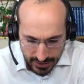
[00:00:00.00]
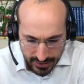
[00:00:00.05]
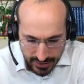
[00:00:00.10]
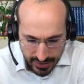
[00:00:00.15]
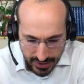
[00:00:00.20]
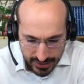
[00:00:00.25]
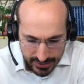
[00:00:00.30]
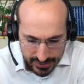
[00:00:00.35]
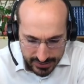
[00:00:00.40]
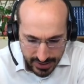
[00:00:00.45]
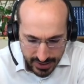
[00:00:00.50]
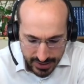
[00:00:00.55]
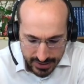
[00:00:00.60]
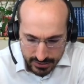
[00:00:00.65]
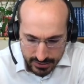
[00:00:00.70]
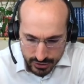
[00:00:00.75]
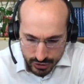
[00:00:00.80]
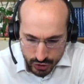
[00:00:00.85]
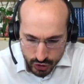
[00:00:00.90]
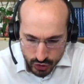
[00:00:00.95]
they
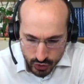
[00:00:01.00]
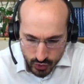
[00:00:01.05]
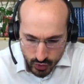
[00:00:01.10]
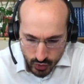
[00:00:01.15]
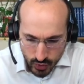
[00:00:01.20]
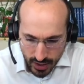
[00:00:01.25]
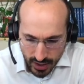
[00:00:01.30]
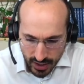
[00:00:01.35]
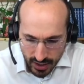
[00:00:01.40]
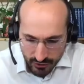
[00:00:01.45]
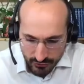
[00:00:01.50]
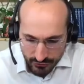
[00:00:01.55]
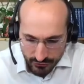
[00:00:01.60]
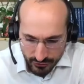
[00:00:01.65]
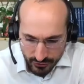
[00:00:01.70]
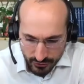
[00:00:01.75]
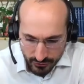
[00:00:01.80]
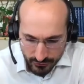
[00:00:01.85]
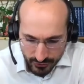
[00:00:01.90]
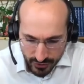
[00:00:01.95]
tend to
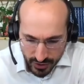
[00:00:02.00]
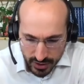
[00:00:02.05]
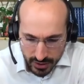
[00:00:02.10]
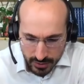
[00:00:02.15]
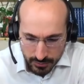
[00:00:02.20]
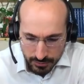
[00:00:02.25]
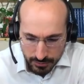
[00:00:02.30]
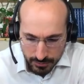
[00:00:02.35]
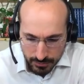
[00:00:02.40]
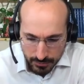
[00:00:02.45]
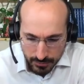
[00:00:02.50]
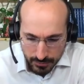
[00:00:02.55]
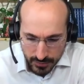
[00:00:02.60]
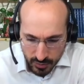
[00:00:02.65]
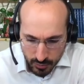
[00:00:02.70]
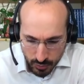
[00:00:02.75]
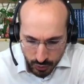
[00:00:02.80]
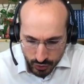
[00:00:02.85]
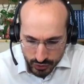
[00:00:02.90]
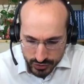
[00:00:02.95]
have very
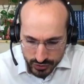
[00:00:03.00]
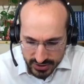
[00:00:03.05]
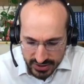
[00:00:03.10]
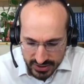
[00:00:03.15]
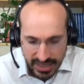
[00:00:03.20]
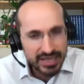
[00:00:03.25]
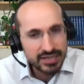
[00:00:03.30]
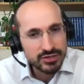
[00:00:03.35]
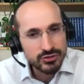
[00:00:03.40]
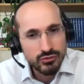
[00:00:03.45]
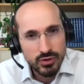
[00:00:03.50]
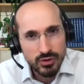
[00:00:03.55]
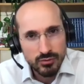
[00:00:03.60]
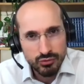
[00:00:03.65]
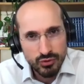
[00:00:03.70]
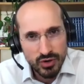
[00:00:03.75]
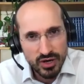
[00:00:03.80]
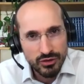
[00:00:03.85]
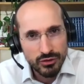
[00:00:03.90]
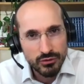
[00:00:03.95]
important electoral
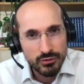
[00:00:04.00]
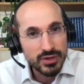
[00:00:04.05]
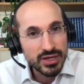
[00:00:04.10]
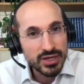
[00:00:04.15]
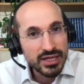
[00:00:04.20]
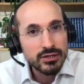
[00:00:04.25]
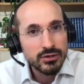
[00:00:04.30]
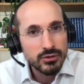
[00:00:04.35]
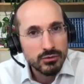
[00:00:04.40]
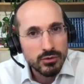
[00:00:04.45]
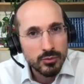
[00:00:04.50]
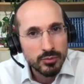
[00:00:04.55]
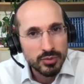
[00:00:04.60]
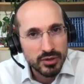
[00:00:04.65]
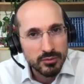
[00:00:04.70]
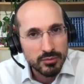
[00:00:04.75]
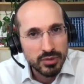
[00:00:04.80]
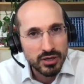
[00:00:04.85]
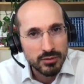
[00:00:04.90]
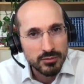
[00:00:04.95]
breakthrough in
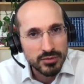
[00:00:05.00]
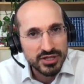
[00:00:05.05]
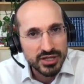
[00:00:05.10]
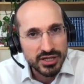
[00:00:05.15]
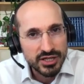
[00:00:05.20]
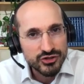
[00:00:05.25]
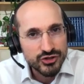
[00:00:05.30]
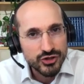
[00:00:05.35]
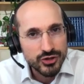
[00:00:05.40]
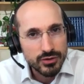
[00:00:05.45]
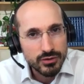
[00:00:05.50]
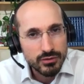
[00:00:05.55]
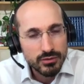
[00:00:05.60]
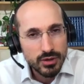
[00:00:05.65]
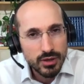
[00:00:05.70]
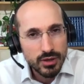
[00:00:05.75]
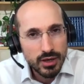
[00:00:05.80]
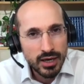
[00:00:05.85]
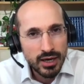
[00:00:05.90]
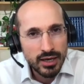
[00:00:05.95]
European Parliament elections.
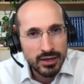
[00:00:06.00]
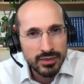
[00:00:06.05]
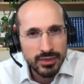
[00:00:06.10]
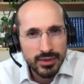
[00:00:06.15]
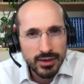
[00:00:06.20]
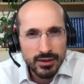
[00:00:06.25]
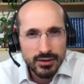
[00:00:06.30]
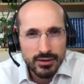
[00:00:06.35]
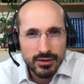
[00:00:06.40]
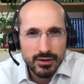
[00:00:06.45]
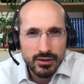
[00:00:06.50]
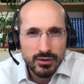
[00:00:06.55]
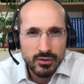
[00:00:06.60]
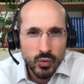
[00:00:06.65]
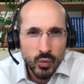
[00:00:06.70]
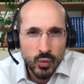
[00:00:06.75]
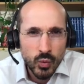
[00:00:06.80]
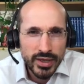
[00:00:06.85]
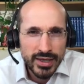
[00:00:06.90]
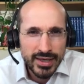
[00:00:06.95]
I think
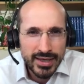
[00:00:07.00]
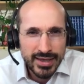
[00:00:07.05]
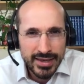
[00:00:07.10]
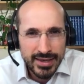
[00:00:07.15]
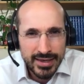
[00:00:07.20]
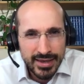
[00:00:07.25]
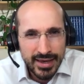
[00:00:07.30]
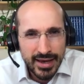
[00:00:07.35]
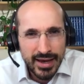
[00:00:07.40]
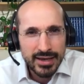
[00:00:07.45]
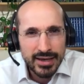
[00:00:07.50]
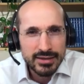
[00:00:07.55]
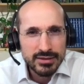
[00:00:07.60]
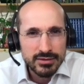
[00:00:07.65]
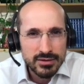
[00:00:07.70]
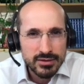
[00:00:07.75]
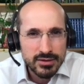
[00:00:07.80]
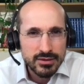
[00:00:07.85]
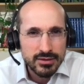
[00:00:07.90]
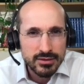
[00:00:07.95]
we
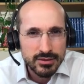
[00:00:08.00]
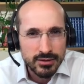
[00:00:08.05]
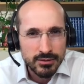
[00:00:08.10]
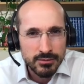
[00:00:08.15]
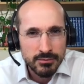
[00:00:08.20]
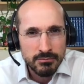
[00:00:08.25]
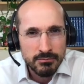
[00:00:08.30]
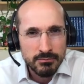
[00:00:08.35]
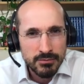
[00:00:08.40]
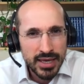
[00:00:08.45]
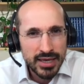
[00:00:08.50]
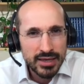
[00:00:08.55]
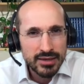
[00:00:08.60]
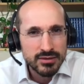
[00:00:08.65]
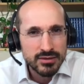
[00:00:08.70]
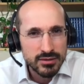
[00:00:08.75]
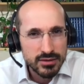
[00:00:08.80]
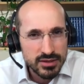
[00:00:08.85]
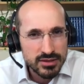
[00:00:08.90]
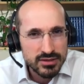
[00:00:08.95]
can
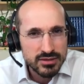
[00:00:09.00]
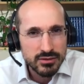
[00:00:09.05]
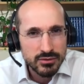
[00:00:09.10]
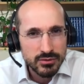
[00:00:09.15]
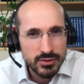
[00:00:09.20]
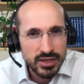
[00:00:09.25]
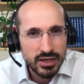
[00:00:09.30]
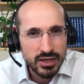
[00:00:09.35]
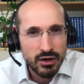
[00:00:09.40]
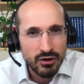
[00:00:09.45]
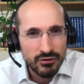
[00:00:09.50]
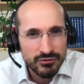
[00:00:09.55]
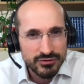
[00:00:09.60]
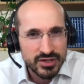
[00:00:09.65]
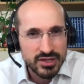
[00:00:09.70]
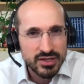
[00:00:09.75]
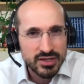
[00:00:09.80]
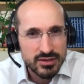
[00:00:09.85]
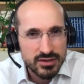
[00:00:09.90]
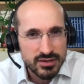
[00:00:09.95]
make the history of
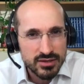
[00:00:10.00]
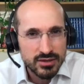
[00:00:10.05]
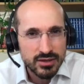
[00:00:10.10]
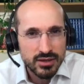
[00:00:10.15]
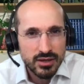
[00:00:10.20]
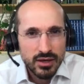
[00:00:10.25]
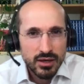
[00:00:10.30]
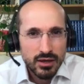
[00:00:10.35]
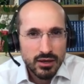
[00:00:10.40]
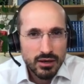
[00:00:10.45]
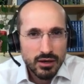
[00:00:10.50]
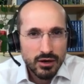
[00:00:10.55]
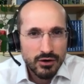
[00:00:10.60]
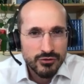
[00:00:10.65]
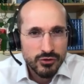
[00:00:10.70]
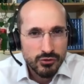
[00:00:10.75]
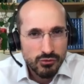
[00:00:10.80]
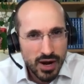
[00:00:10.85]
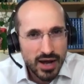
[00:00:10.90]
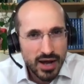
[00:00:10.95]

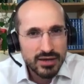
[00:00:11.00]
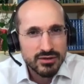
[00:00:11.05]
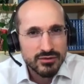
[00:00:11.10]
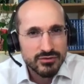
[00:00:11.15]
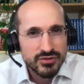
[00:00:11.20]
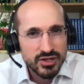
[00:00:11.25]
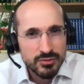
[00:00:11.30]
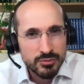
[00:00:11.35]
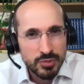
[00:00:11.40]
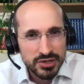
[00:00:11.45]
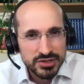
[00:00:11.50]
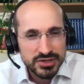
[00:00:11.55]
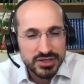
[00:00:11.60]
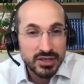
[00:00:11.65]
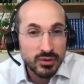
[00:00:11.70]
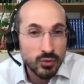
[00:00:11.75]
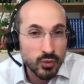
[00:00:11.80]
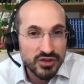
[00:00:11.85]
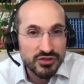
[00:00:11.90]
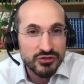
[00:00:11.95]
the rise of this
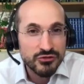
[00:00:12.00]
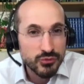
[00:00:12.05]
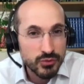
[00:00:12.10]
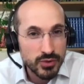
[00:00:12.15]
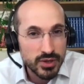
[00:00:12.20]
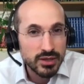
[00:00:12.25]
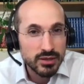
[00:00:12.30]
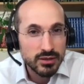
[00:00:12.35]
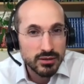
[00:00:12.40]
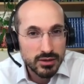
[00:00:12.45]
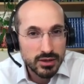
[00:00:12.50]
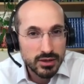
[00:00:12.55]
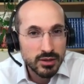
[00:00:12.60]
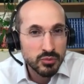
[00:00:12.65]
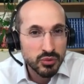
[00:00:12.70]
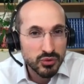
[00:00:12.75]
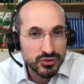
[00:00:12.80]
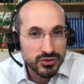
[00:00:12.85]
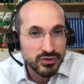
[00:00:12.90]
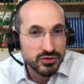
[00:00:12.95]
party with three
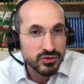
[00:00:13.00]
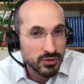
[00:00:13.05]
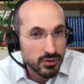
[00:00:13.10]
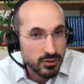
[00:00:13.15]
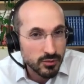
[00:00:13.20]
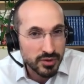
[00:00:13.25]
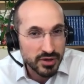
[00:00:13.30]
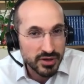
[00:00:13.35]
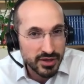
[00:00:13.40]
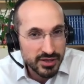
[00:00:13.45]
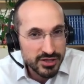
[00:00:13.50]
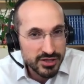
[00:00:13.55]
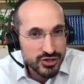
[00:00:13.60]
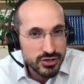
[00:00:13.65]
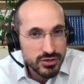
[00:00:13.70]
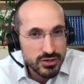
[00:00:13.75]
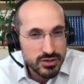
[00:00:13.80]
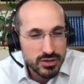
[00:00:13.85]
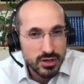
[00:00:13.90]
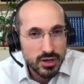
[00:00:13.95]
important European
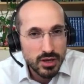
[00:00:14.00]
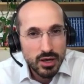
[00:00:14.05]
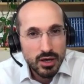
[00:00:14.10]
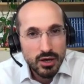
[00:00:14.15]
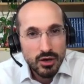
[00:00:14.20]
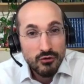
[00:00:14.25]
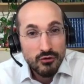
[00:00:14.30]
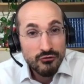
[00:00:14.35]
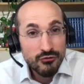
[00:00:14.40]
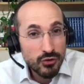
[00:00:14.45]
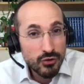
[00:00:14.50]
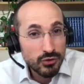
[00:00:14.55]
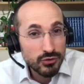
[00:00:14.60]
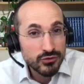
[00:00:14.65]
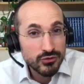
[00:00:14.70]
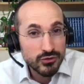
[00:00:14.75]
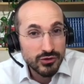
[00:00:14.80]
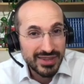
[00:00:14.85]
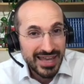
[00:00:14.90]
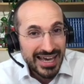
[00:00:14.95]
elections.
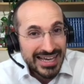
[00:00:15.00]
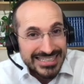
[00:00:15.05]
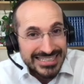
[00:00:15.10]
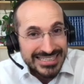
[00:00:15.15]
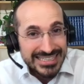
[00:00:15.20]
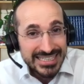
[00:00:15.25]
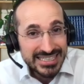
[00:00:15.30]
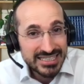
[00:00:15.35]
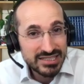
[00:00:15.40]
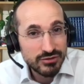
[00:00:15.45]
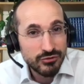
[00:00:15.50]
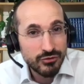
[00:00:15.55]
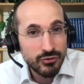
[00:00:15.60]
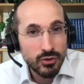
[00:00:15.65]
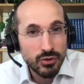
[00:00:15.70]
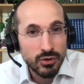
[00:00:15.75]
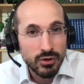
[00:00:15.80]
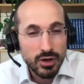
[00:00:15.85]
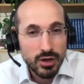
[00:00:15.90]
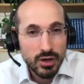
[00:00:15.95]
First, the
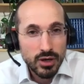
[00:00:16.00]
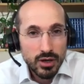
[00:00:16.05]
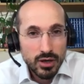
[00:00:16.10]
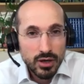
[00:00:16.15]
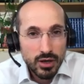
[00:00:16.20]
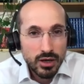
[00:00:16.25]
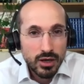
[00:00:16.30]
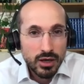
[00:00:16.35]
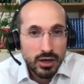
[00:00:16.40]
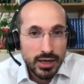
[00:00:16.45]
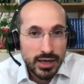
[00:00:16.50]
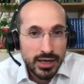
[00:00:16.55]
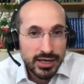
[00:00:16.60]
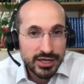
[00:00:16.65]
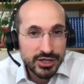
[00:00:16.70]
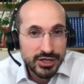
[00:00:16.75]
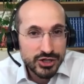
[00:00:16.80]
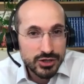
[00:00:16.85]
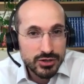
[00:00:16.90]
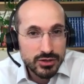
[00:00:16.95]
1984
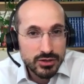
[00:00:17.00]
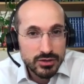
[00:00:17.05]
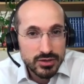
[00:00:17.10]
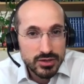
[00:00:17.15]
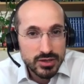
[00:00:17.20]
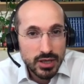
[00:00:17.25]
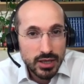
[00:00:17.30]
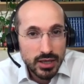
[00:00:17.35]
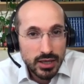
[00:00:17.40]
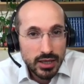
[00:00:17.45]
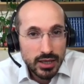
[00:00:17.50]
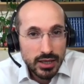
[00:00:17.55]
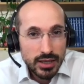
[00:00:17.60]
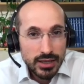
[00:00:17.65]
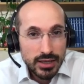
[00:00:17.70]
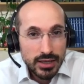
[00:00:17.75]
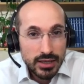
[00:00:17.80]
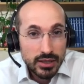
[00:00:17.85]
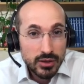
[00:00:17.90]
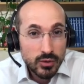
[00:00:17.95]
elections,
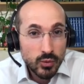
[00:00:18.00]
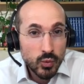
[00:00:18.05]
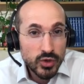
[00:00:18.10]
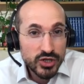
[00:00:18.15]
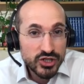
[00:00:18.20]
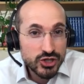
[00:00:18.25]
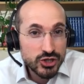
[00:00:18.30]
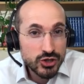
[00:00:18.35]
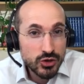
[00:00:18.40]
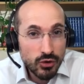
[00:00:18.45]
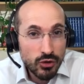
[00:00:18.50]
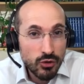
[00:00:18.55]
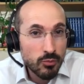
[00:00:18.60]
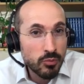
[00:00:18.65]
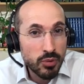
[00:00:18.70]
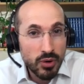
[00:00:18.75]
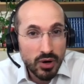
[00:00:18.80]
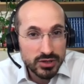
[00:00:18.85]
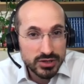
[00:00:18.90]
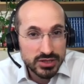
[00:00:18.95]
which saw the
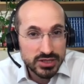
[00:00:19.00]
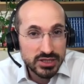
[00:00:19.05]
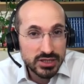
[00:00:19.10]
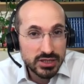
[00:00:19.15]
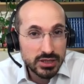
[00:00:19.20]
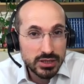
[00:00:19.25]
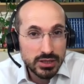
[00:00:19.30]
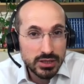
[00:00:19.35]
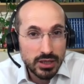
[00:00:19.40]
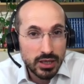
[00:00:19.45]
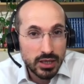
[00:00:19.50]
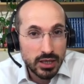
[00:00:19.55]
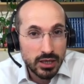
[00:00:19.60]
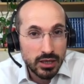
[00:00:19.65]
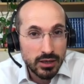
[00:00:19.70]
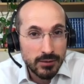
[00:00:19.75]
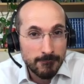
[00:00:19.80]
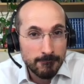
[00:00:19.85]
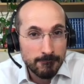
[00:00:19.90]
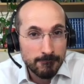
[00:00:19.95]
party
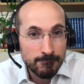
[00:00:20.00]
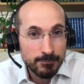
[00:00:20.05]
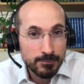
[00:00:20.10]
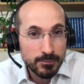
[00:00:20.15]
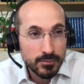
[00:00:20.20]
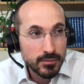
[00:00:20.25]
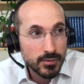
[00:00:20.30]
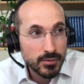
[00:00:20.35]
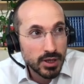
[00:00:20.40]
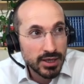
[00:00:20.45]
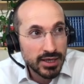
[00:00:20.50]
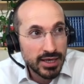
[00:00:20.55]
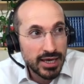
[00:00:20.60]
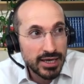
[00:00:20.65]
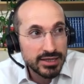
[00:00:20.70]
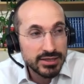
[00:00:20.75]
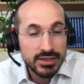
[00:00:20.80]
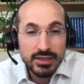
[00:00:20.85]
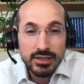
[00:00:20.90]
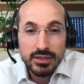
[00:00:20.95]

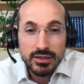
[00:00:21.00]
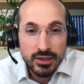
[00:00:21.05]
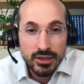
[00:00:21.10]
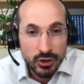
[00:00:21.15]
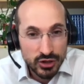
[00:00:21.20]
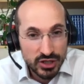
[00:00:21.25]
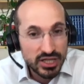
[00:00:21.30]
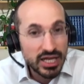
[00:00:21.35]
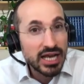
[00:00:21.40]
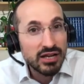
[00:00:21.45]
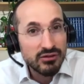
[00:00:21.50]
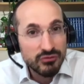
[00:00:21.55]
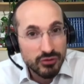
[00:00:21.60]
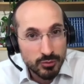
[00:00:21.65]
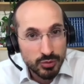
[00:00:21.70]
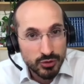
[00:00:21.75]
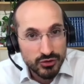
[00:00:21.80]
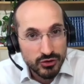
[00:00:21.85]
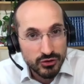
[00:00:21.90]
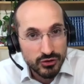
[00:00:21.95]
gaining nearly
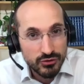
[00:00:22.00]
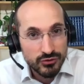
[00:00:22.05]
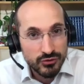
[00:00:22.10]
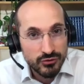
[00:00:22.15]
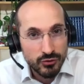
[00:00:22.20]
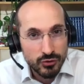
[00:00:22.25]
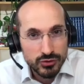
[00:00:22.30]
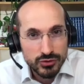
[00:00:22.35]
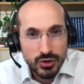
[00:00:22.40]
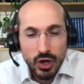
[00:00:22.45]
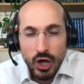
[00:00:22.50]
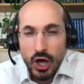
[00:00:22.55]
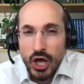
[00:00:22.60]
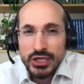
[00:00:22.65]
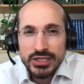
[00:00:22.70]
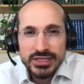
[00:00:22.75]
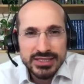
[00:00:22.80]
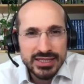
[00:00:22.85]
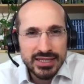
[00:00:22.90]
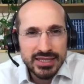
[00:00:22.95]
11% of the vote.
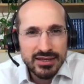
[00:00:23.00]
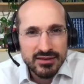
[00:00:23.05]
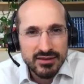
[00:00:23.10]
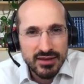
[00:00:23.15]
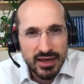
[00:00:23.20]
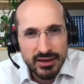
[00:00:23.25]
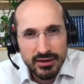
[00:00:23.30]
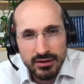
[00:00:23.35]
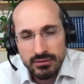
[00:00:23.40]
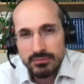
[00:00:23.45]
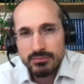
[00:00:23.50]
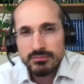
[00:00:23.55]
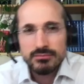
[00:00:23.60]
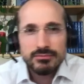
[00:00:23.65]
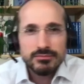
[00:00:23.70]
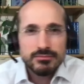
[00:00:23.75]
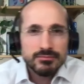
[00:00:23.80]
Until then,